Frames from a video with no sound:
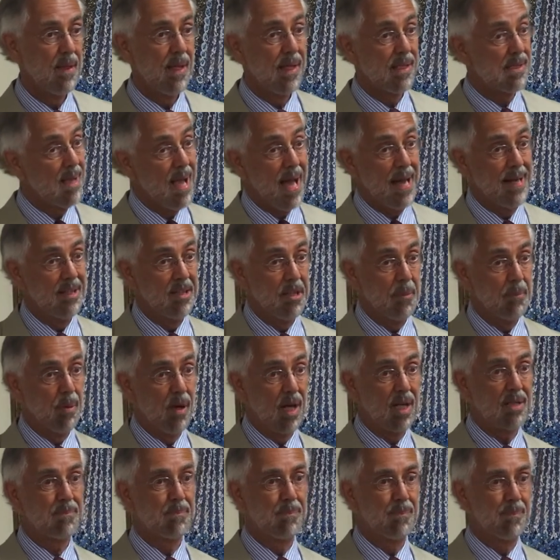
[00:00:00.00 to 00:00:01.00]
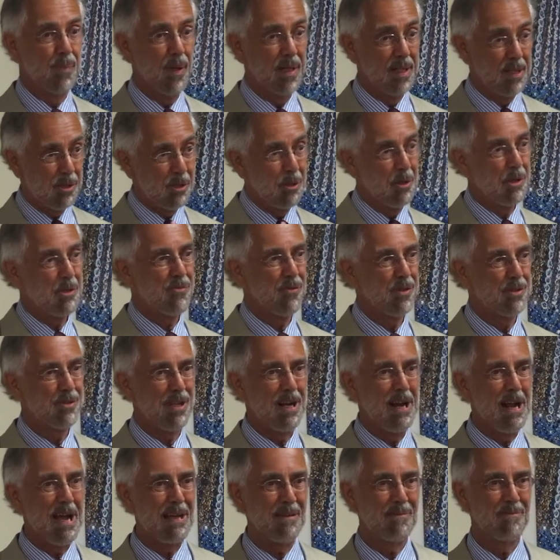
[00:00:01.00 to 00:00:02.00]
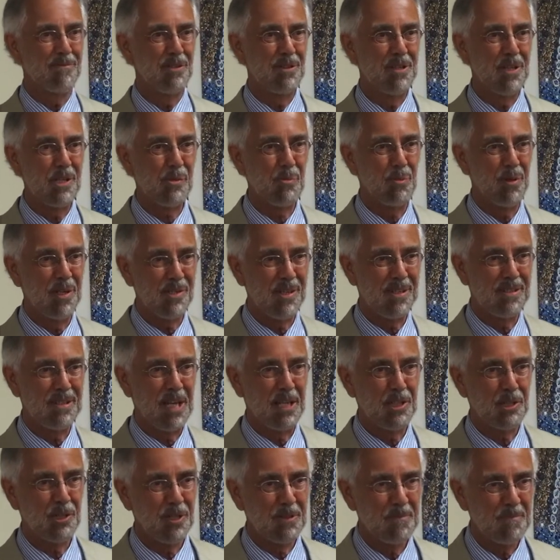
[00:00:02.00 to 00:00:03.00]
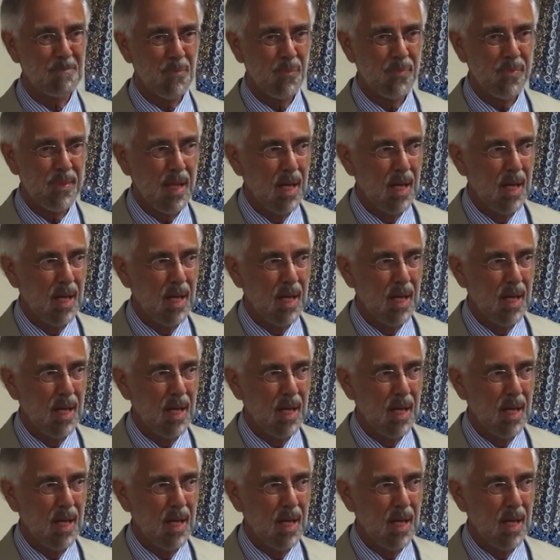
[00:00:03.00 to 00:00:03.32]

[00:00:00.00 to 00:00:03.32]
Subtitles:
It's not in the book, but it's useful tonight for this presentation.